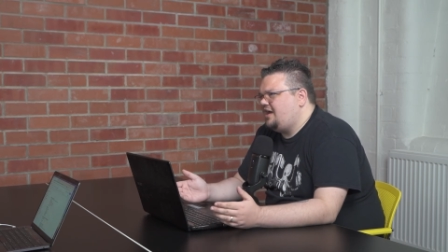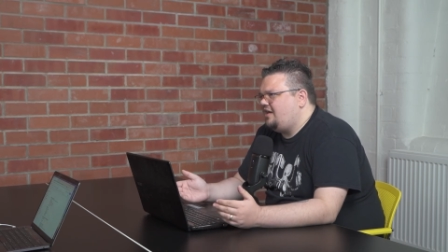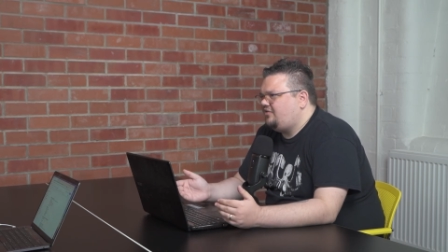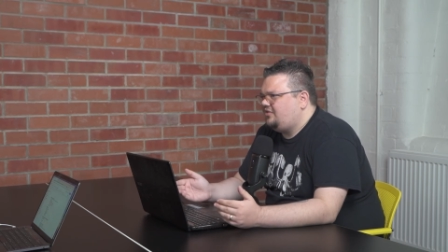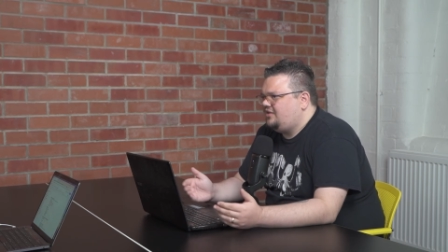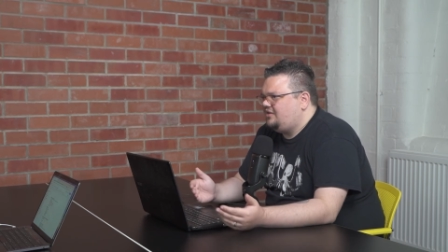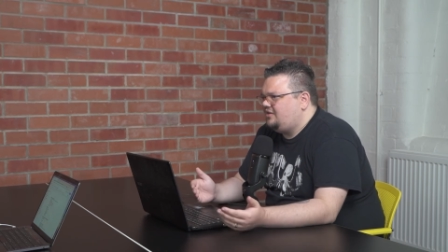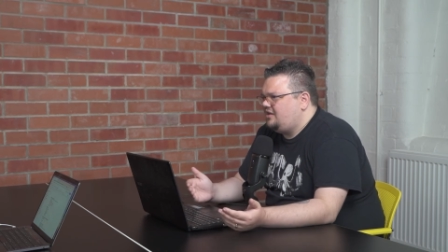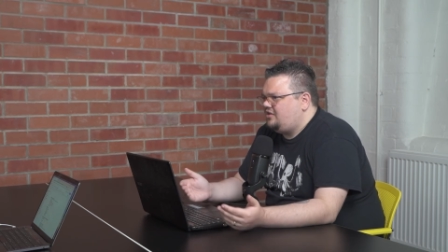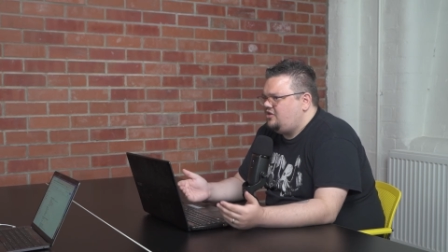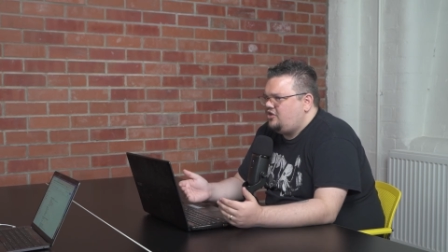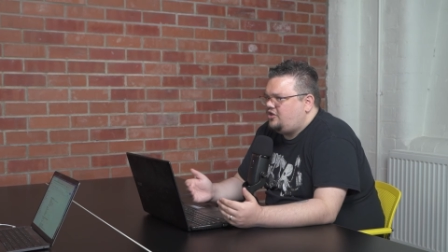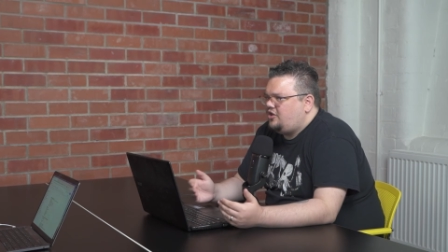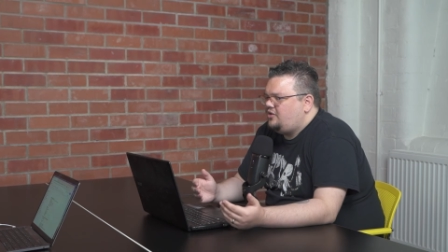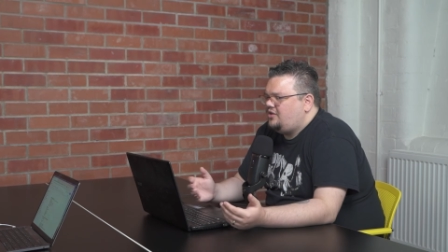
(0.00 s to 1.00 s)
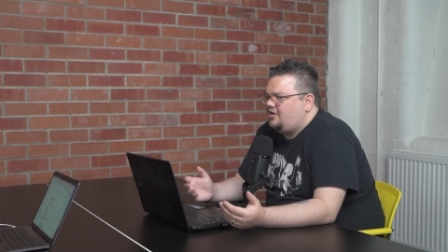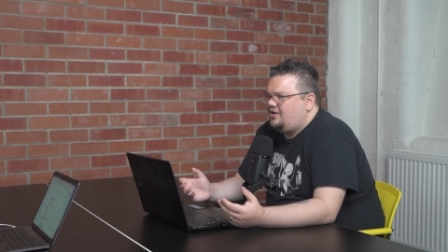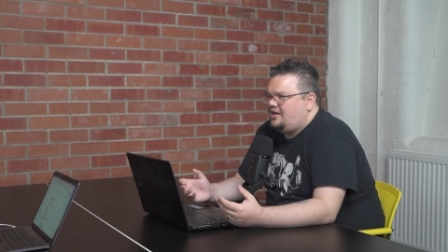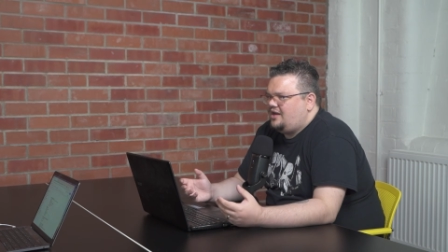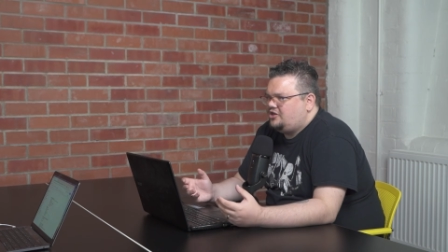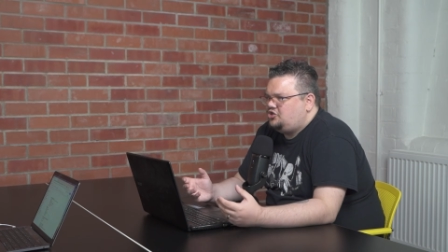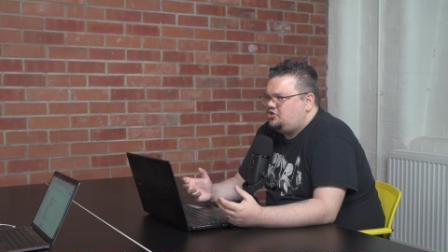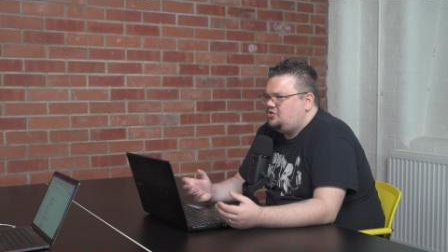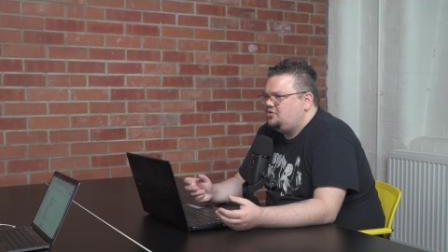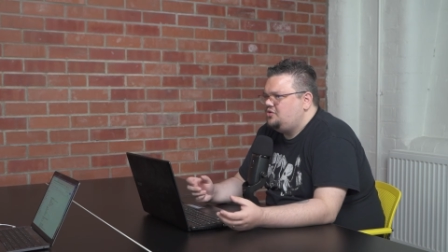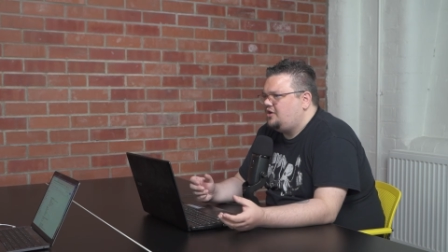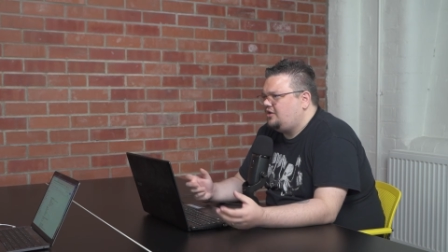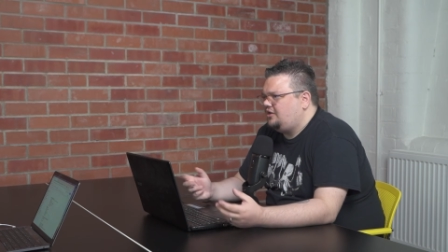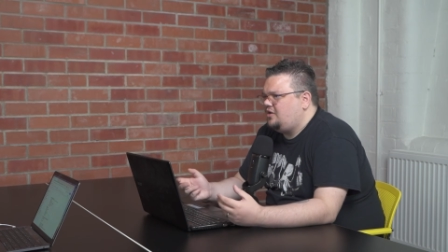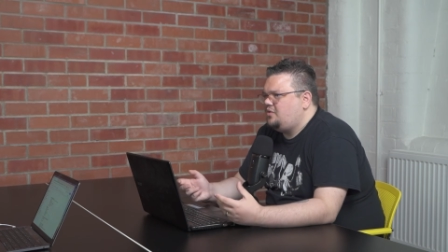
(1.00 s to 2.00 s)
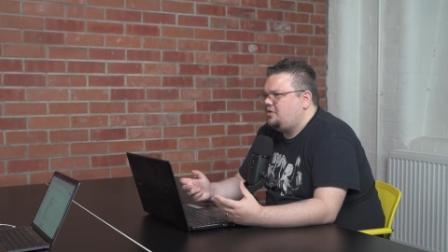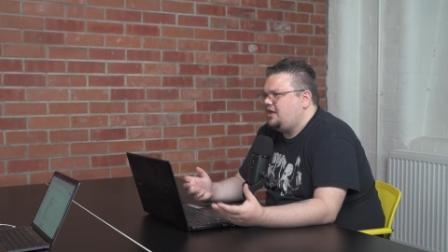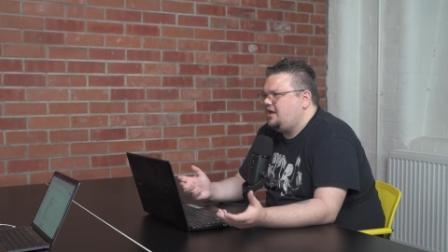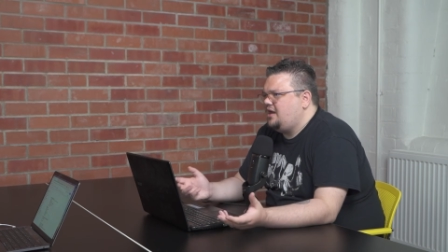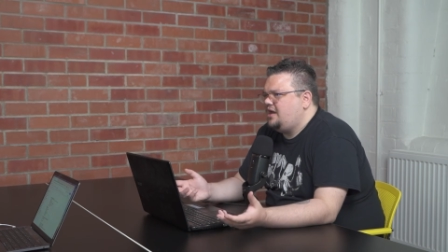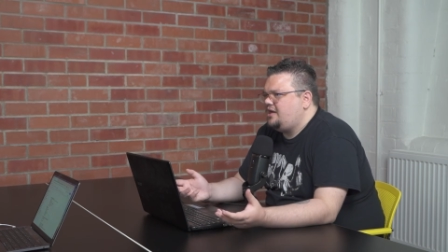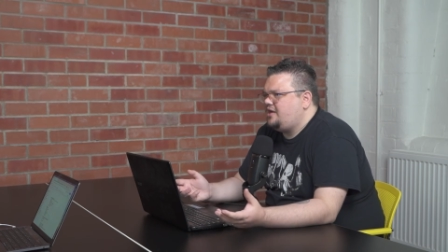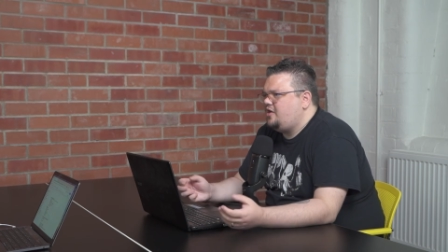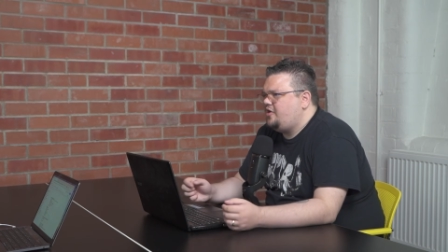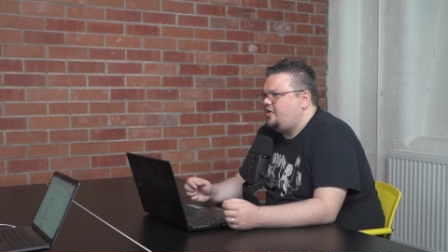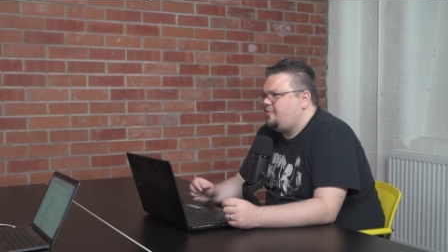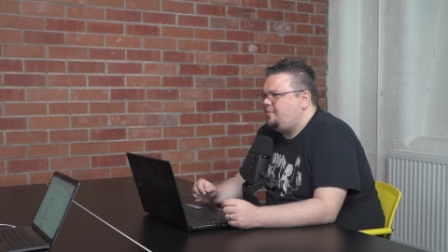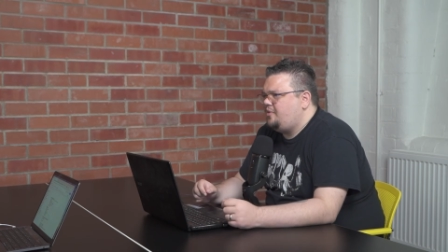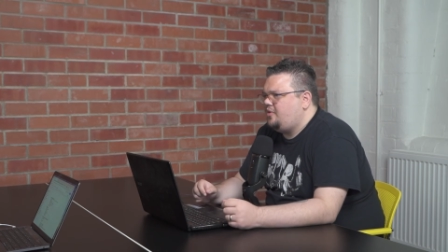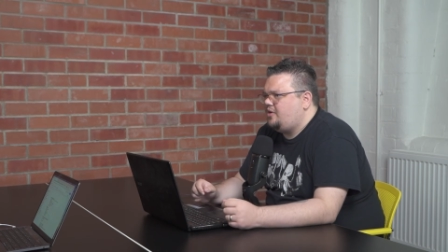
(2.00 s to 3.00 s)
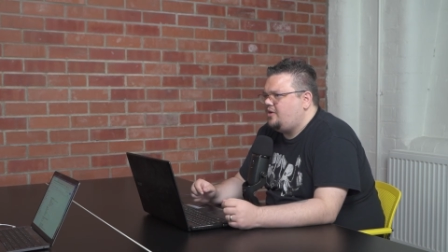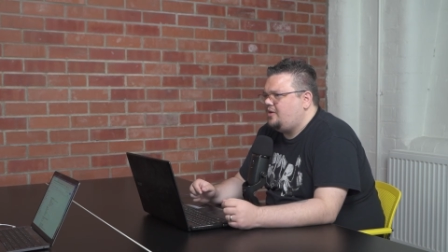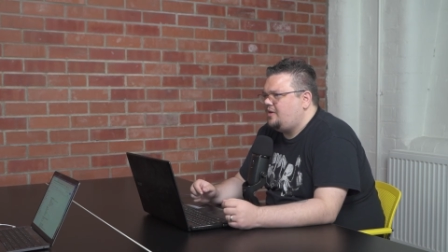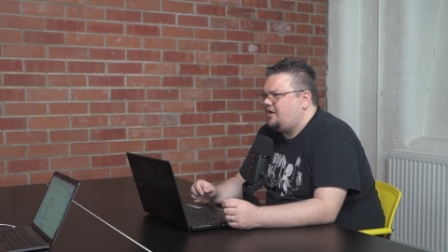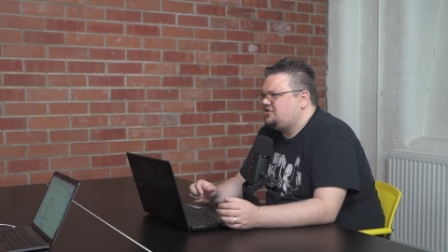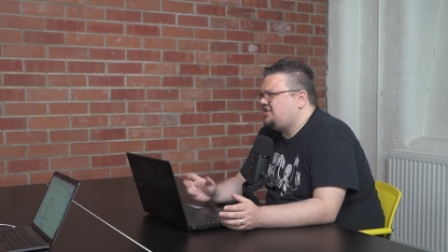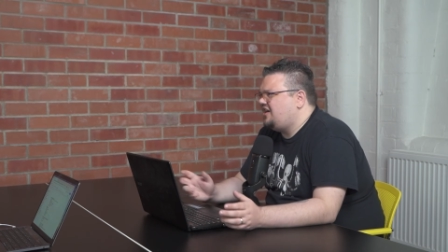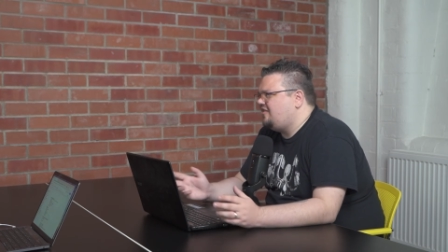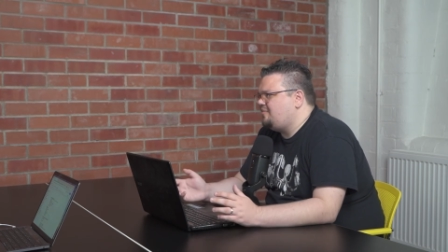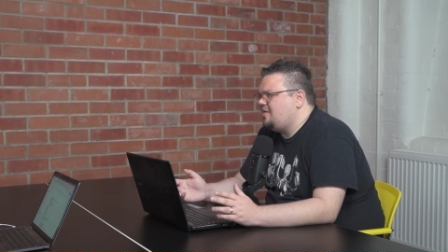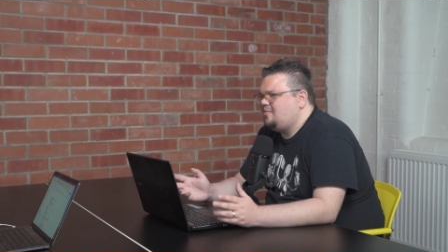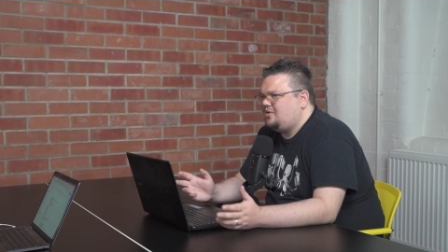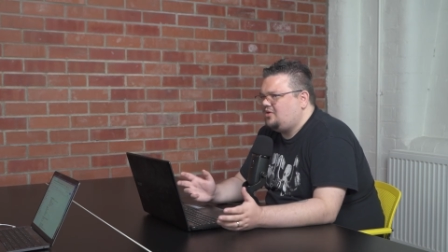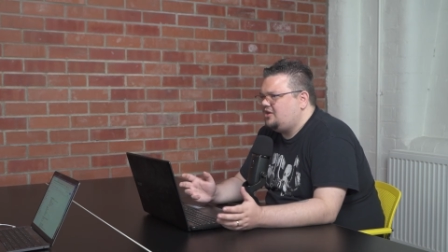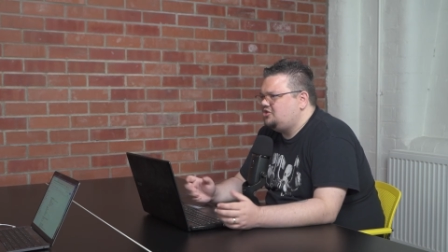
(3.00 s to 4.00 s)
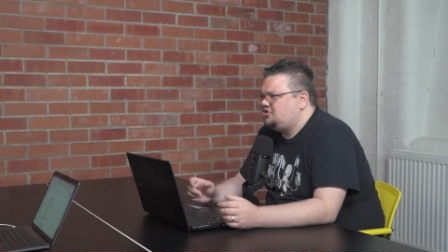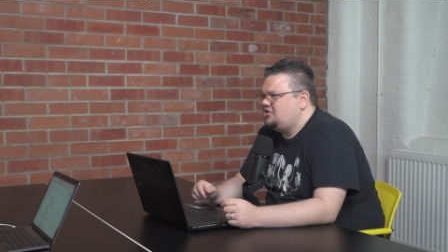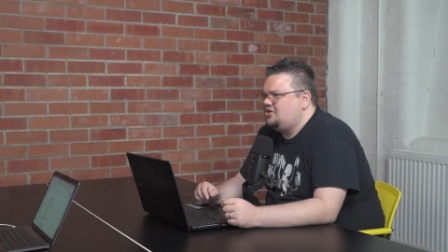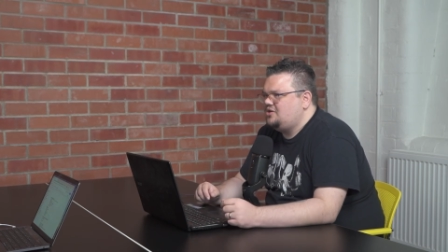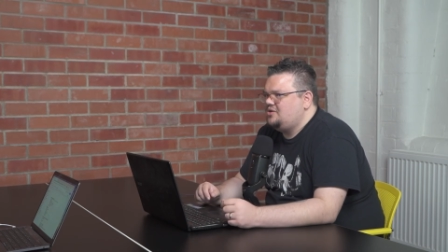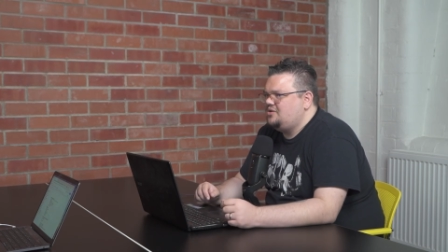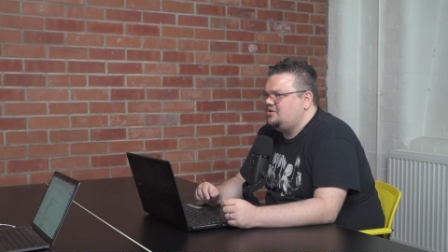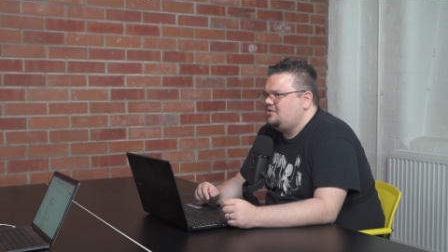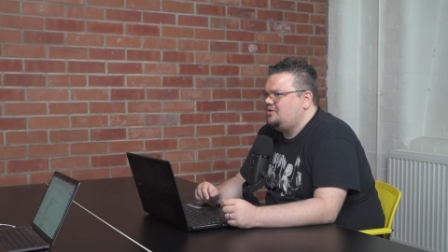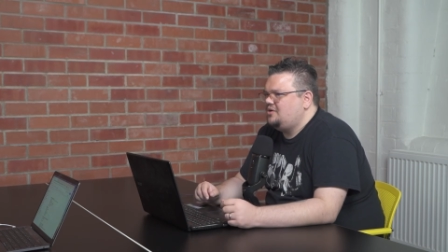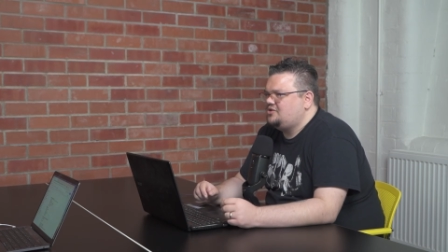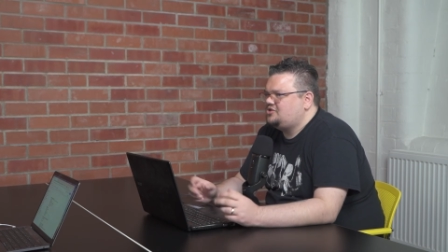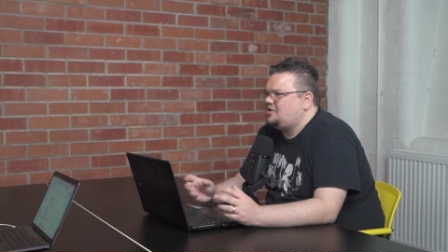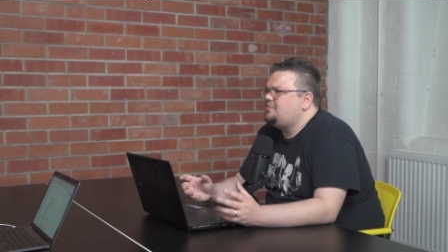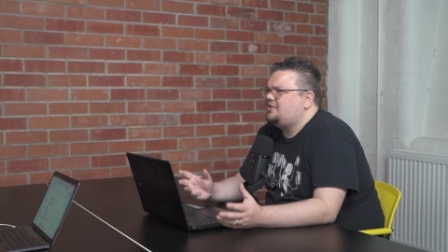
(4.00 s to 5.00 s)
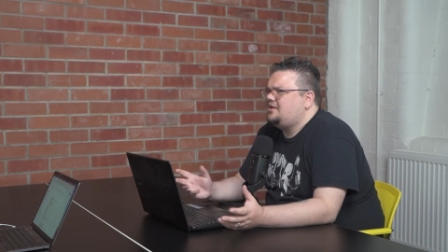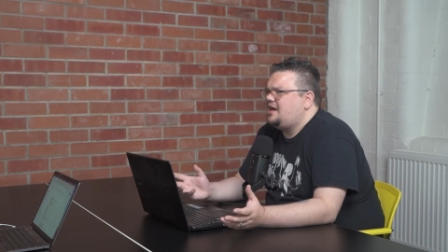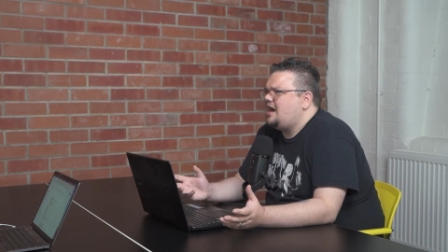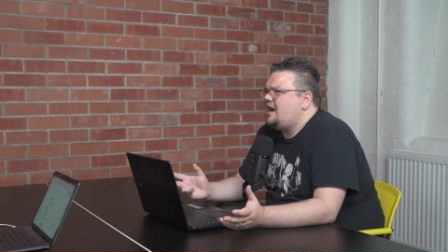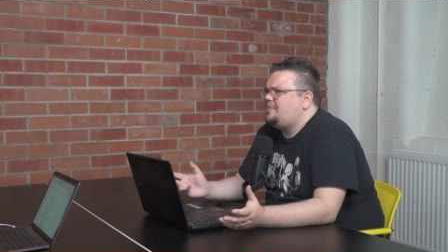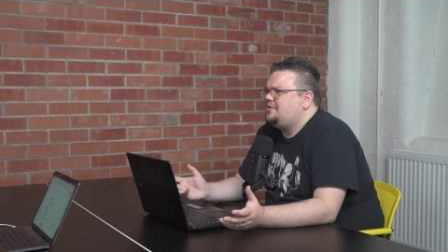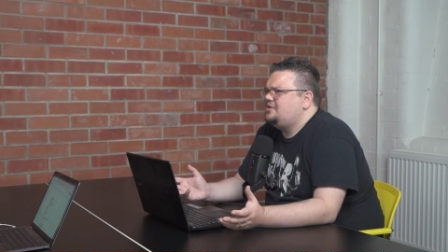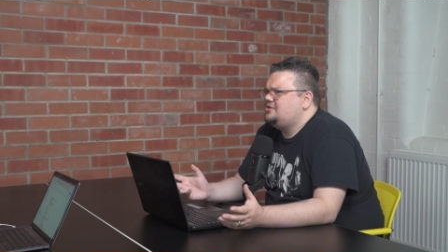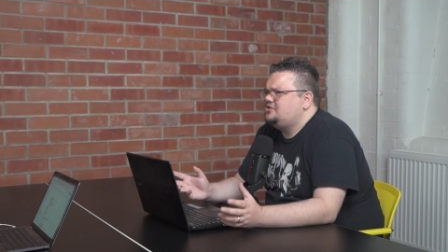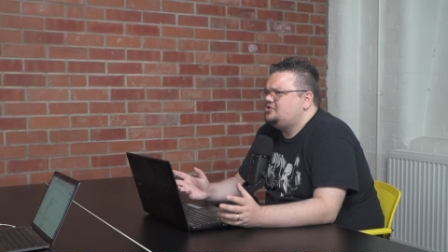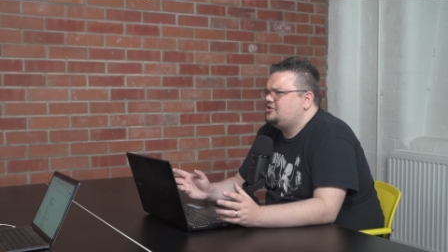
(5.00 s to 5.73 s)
if you encounter an issue or a little kind of hiccup, or a staff member lets you down, or something happens,